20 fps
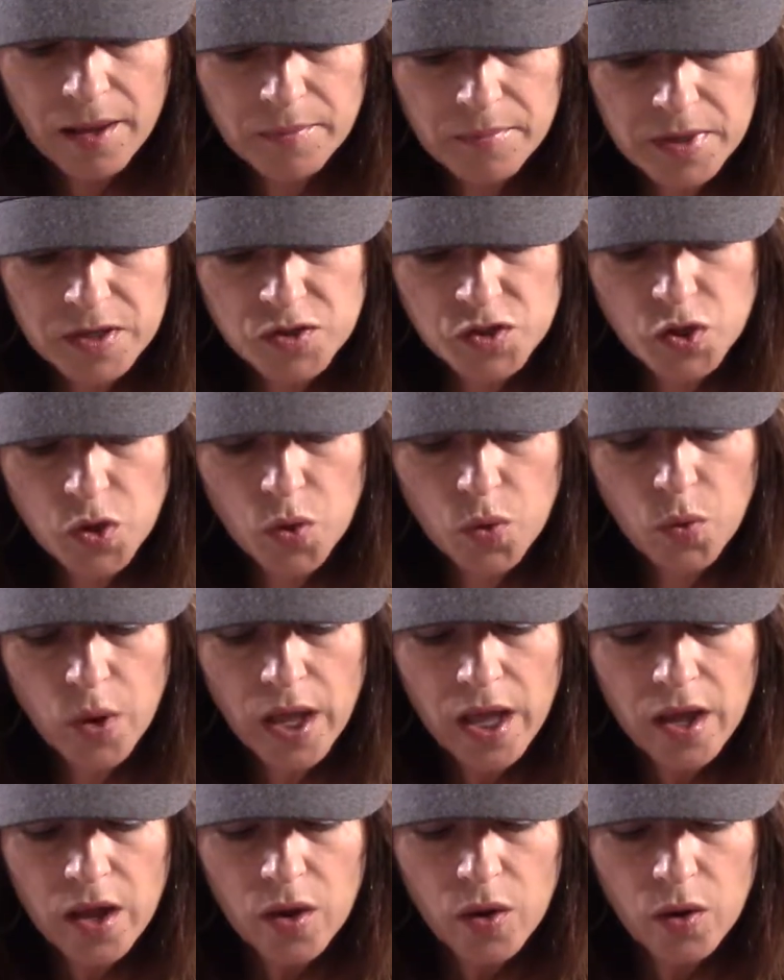So
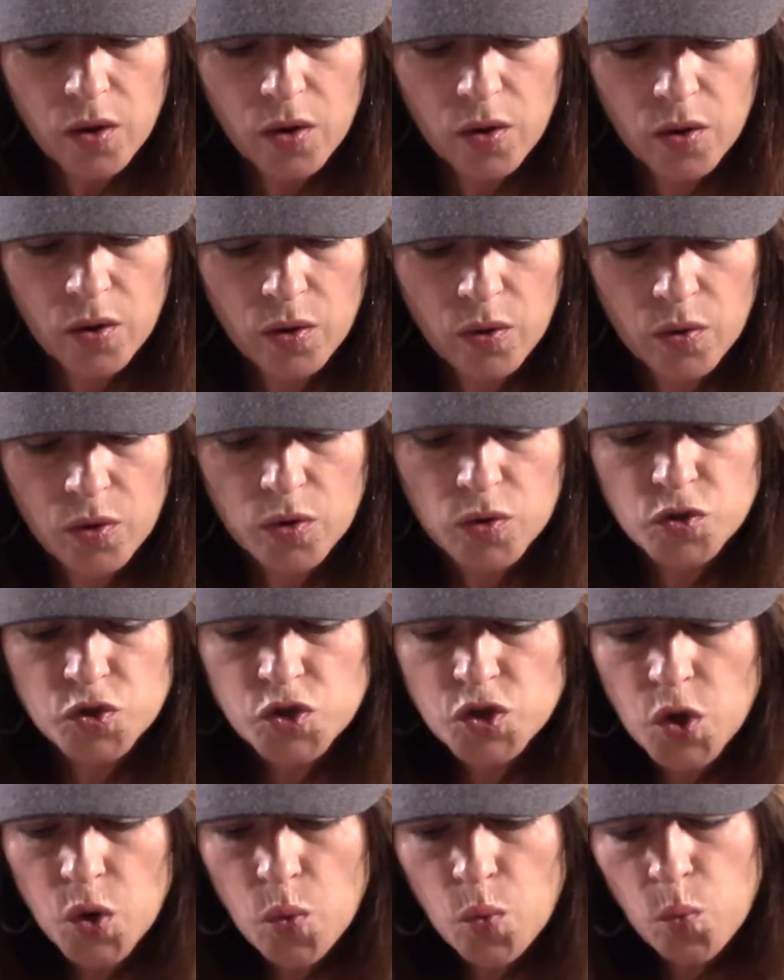
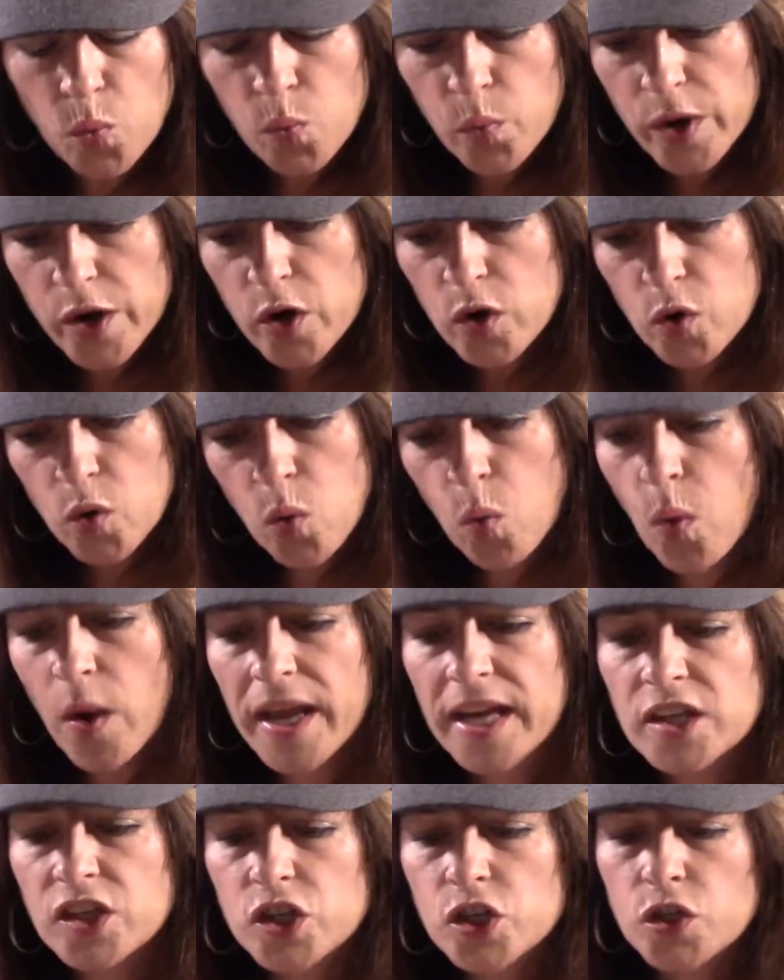we're
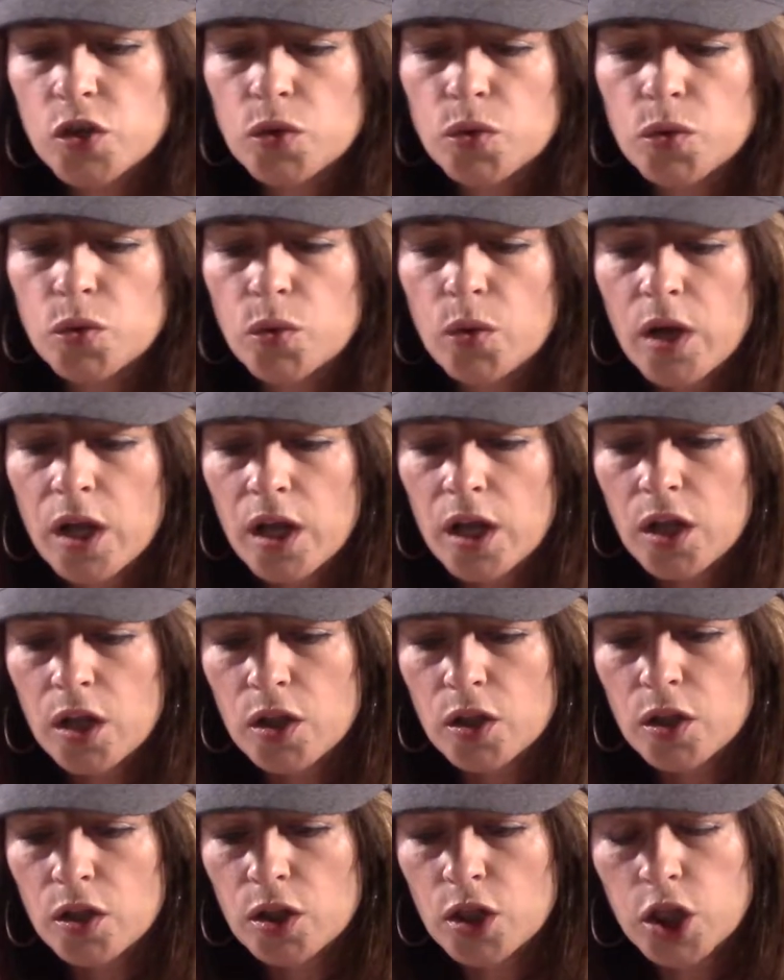going to
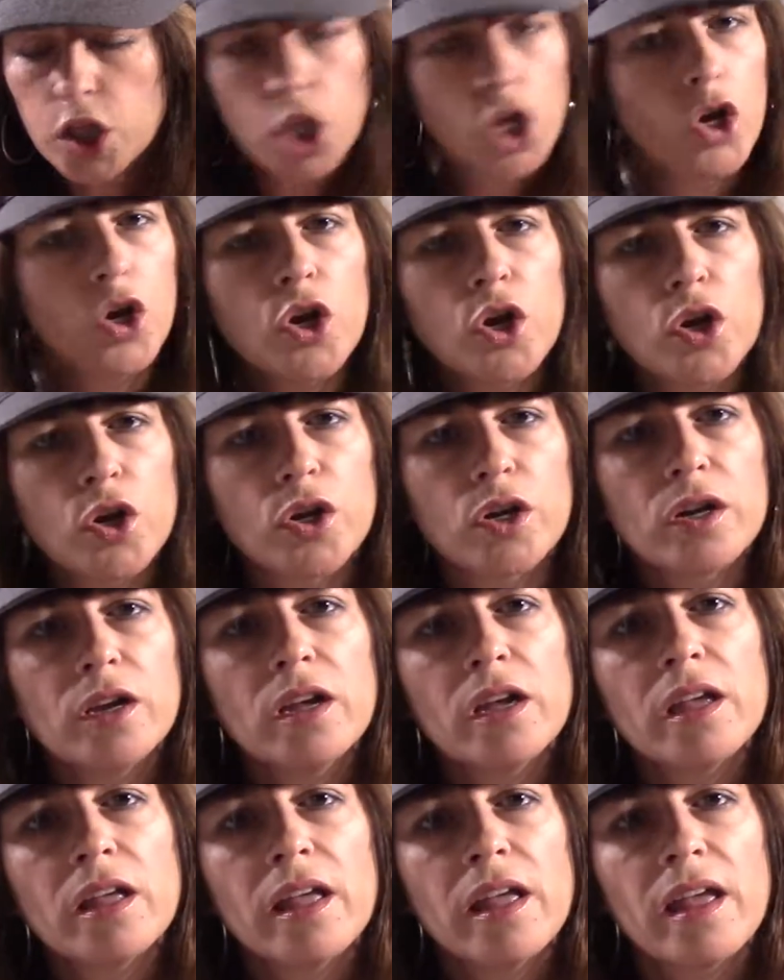
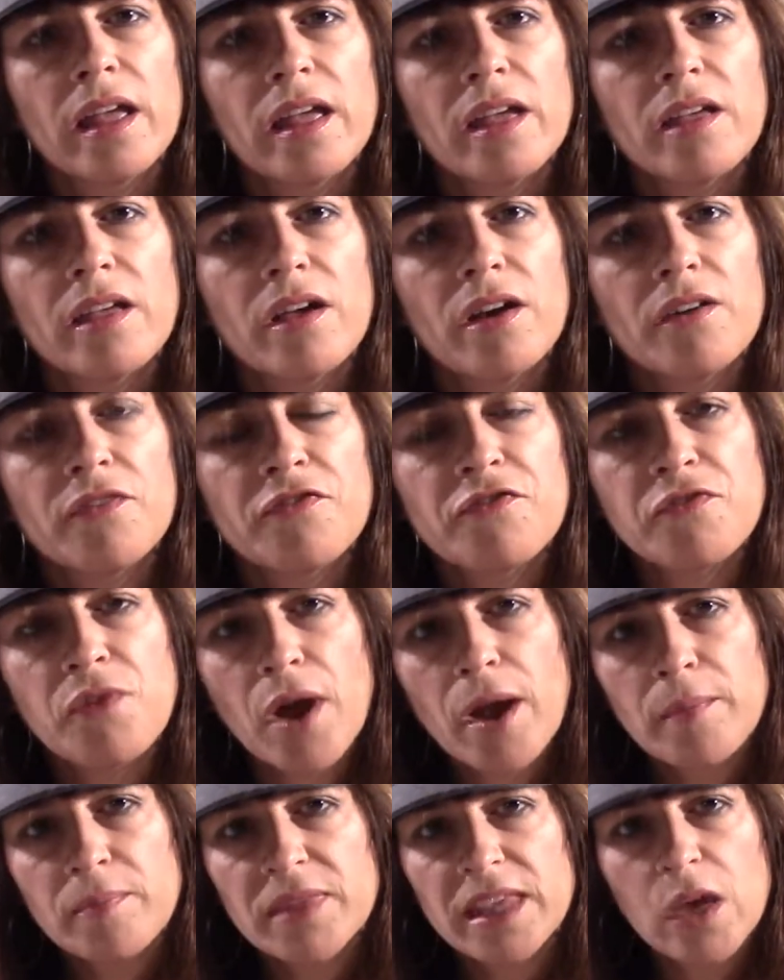learn
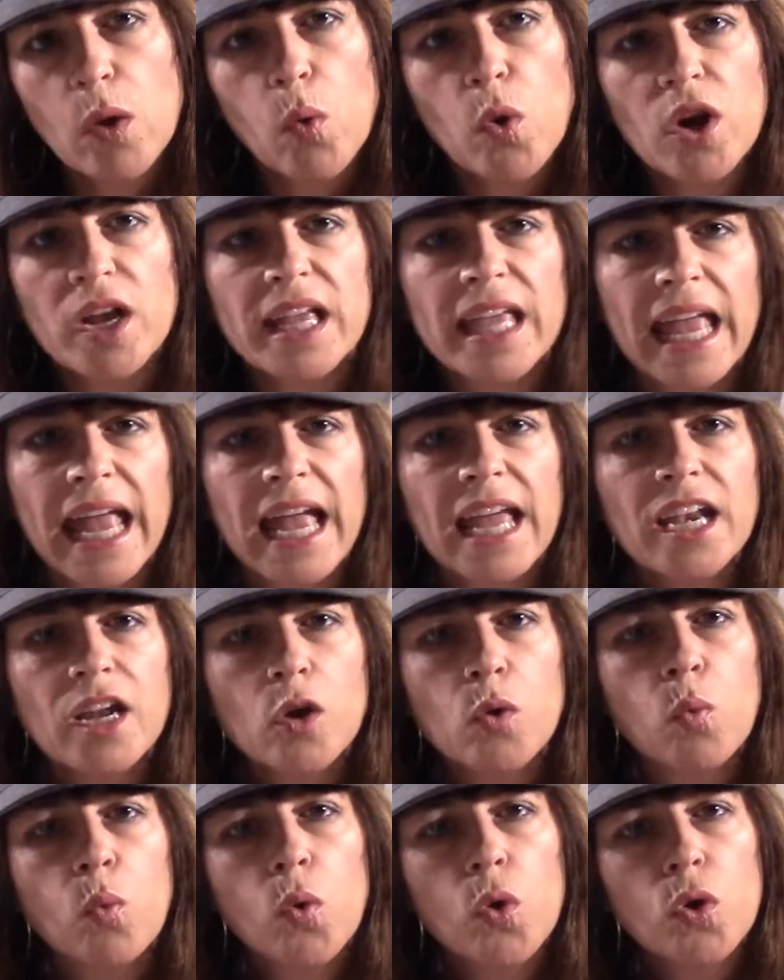from the
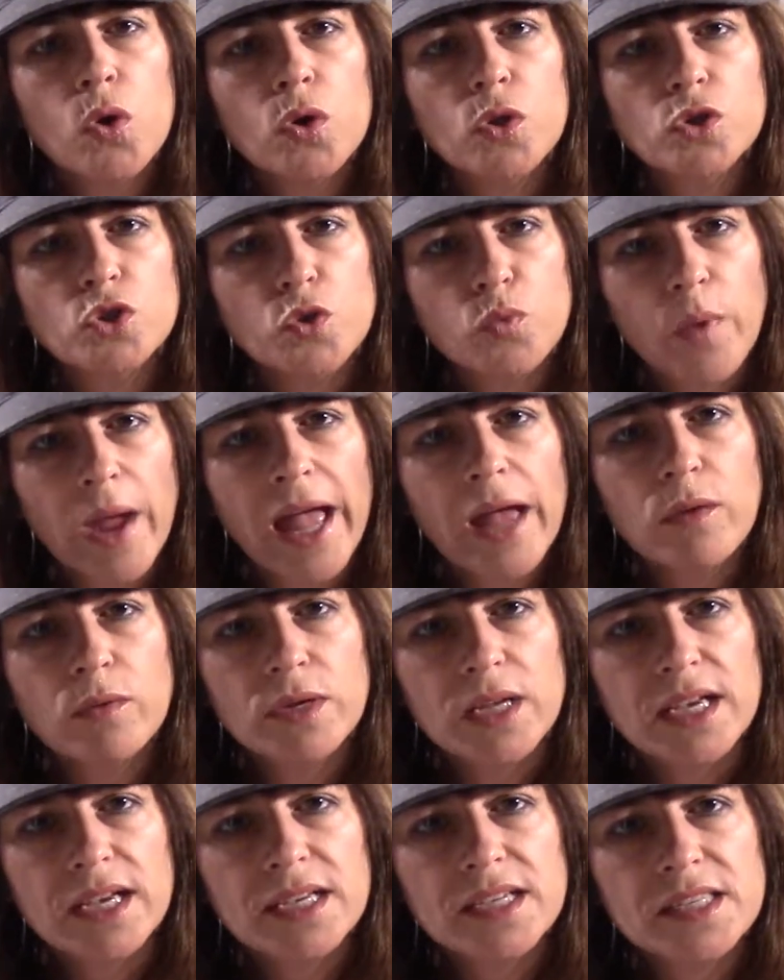organic world
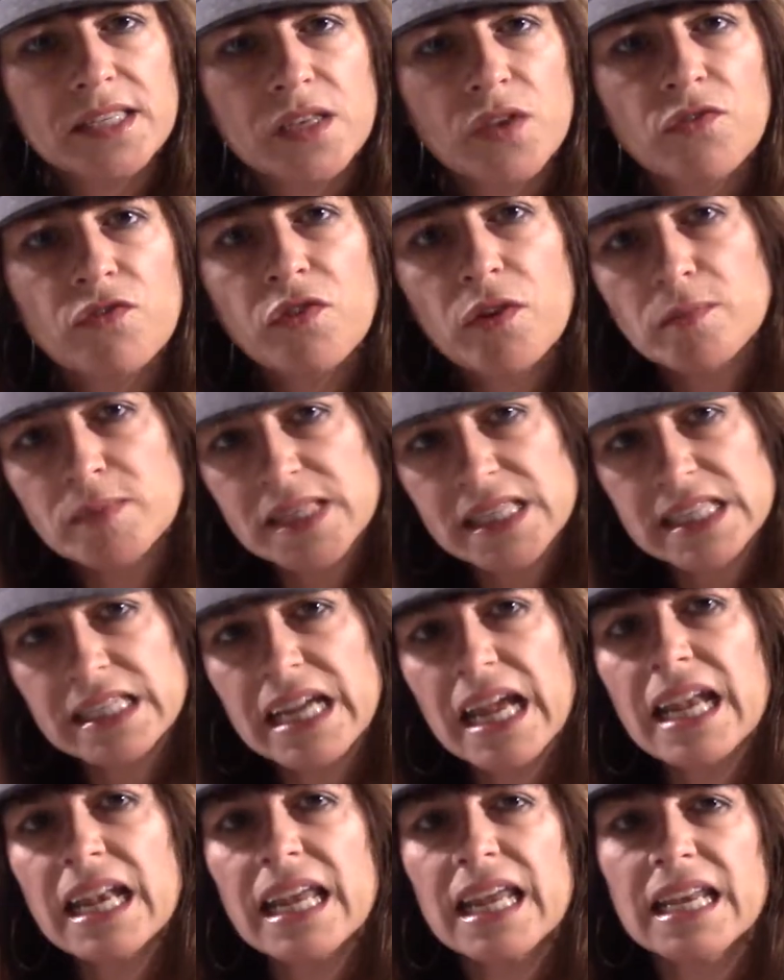around us, from
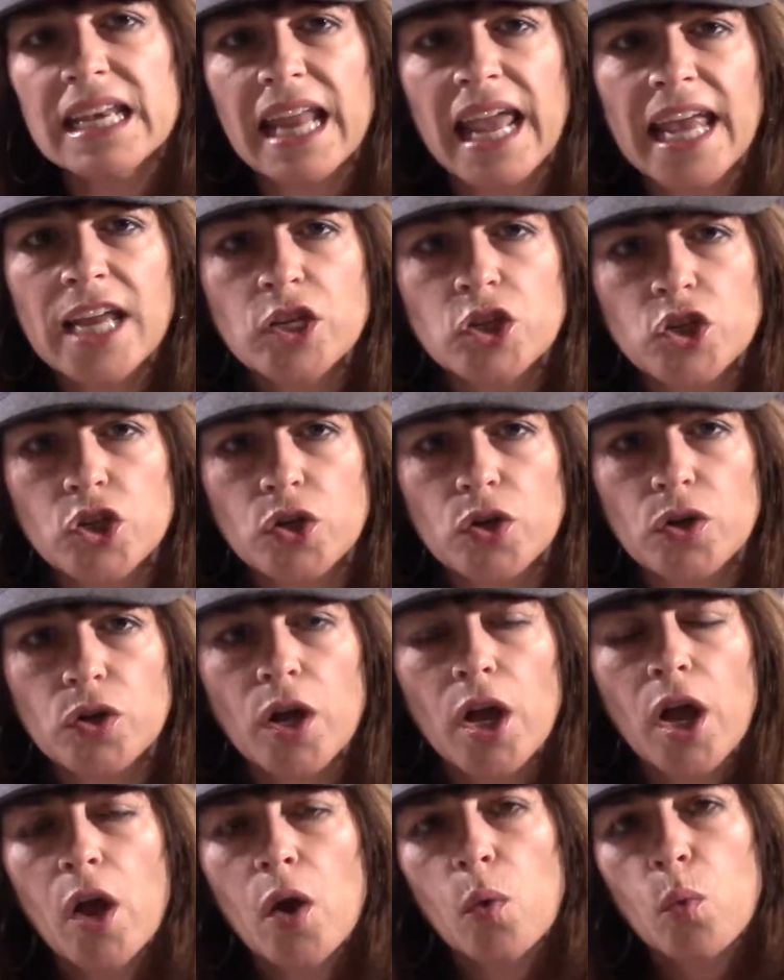studying
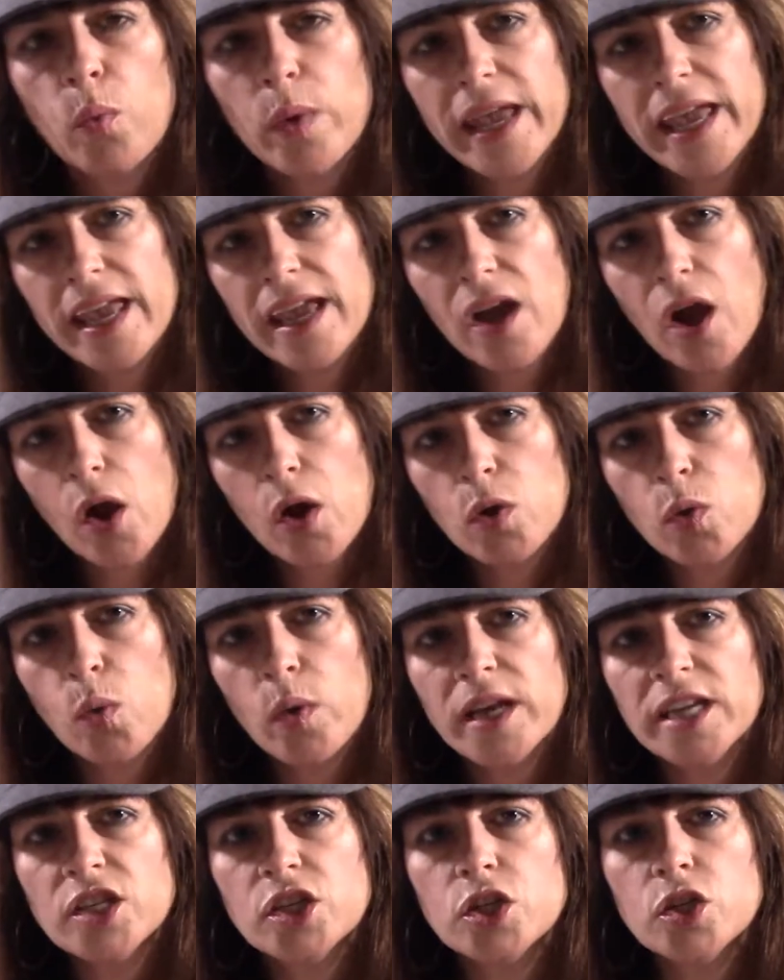nature. We are
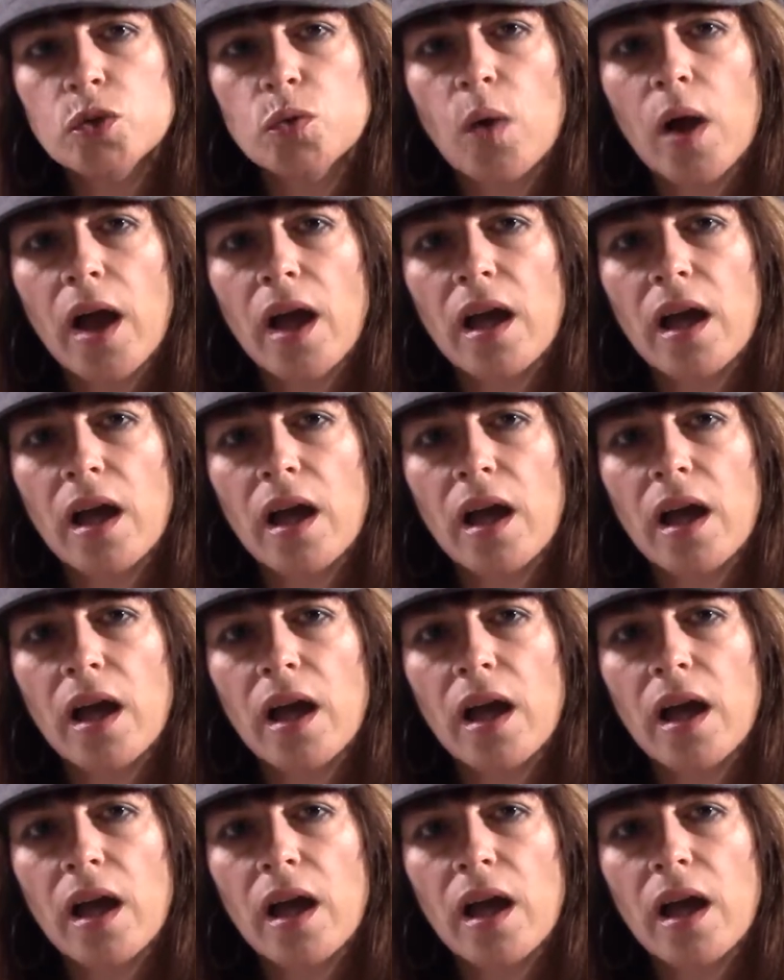going to